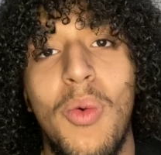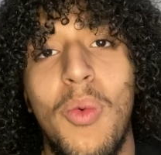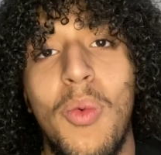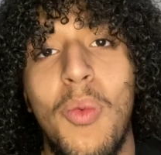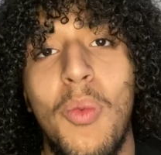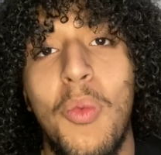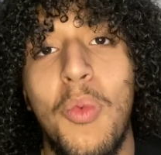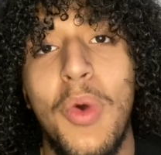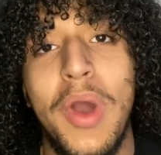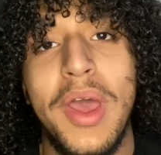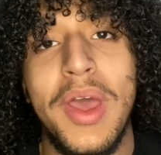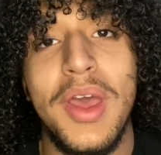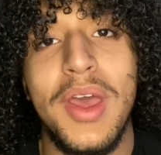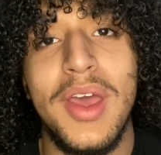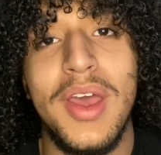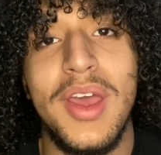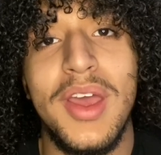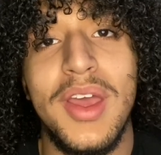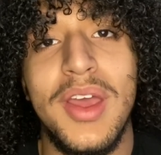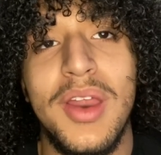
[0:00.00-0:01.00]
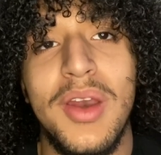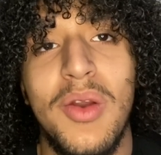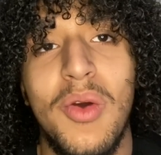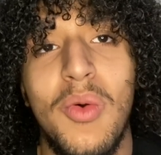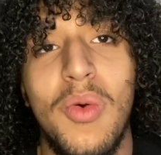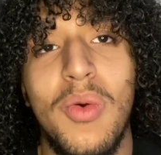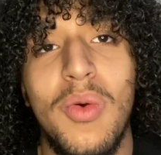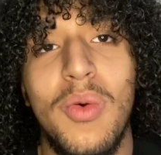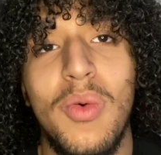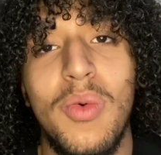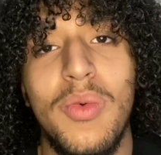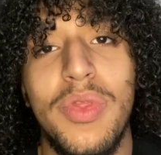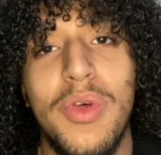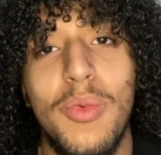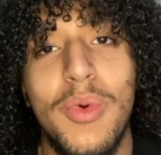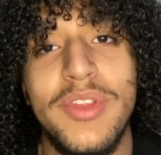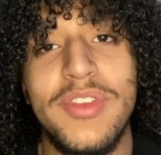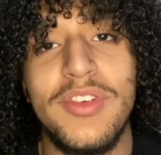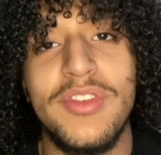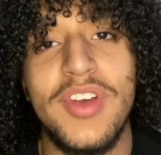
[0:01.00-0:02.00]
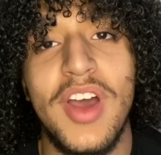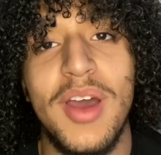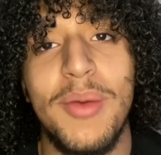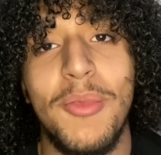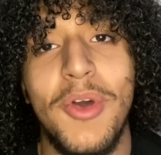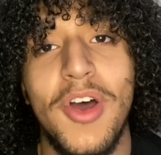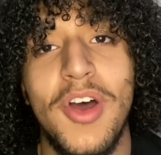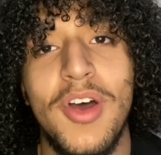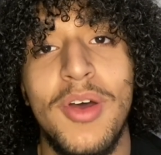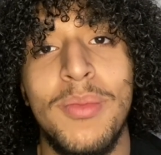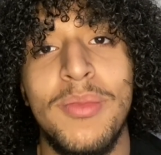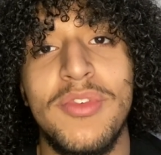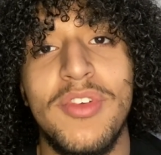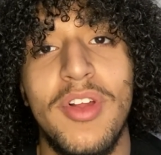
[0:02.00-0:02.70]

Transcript: when the winter time comes,